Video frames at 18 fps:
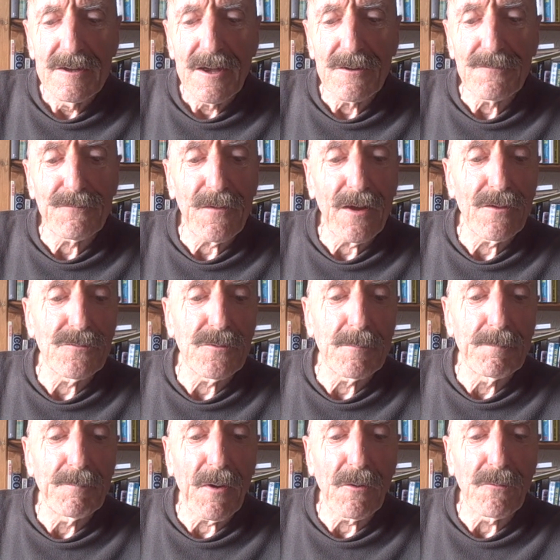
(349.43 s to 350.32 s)
and found
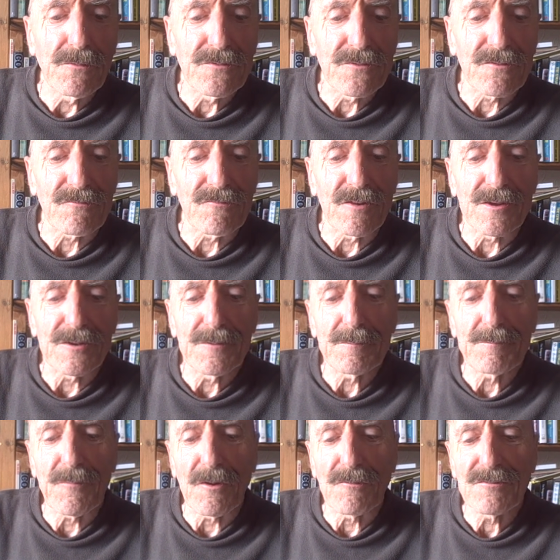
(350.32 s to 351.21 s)
that both agree
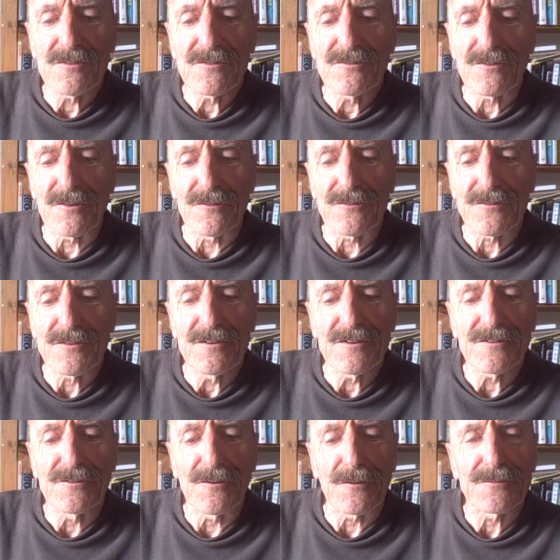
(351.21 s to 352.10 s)
that Boris Johnson
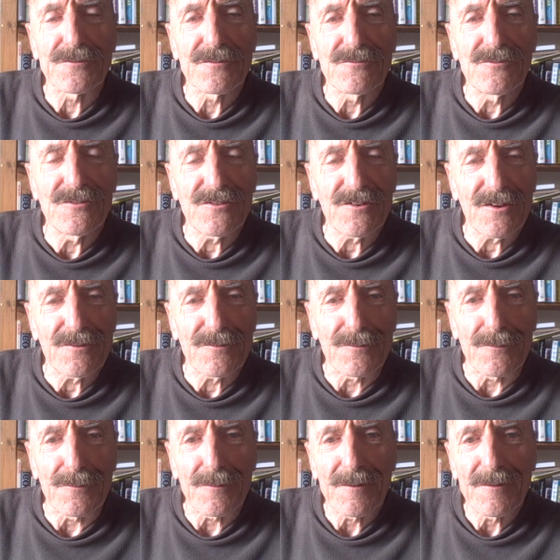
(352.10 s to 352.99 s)
is not a
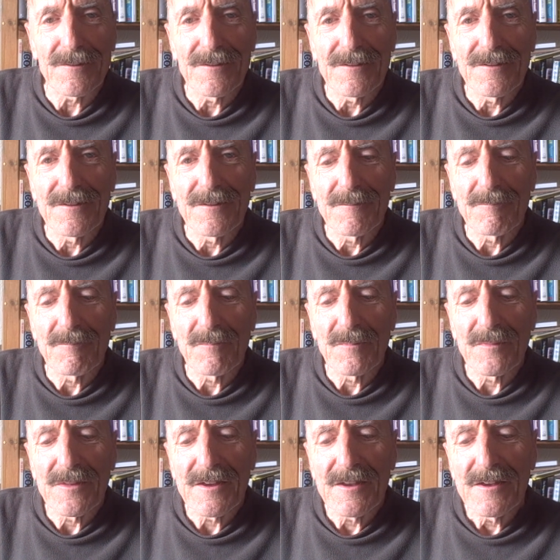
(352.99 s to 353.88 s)
Jew.
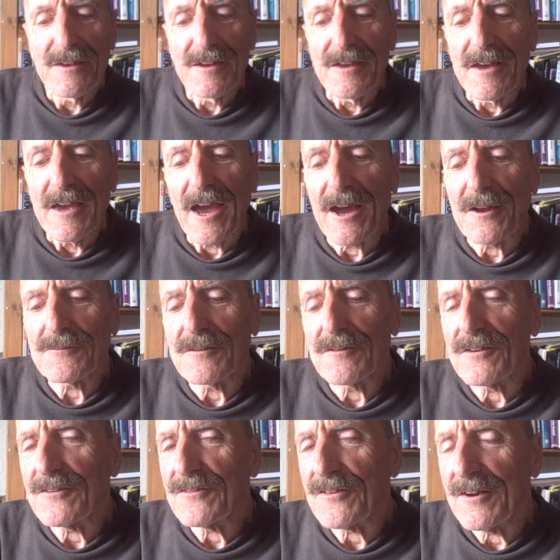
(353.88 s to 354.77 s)
How
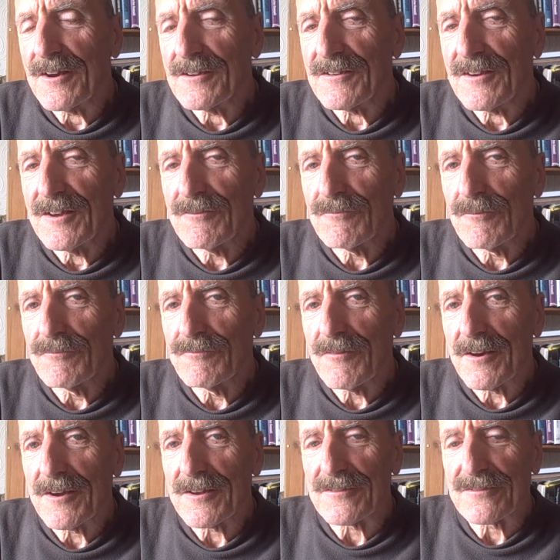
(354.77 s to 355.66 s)
did this idea
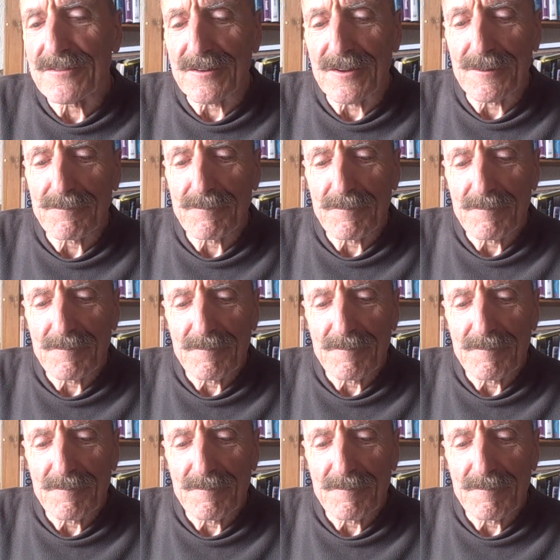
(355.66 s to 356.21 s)
arise then?